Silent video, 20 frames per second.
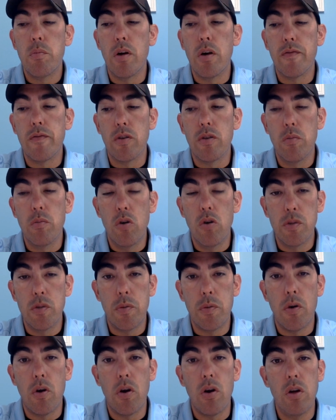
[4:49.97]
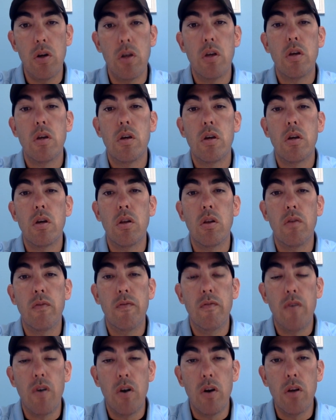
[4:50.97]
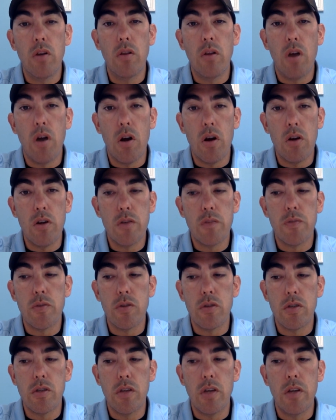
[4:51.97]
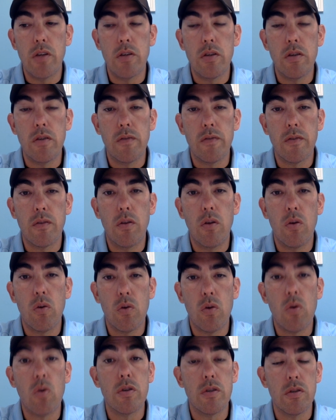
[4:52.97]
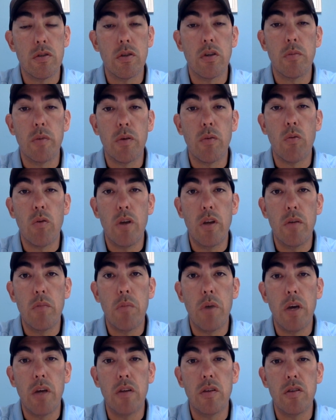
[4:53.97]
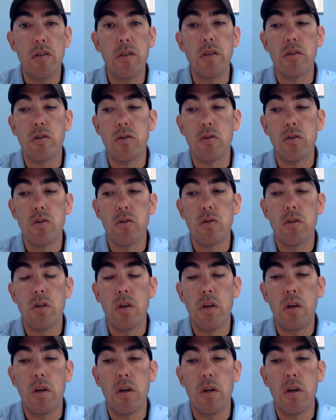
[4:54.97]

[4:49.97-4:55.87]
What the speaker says: But for the most part, a very large percent of courses are going to be written by the teacher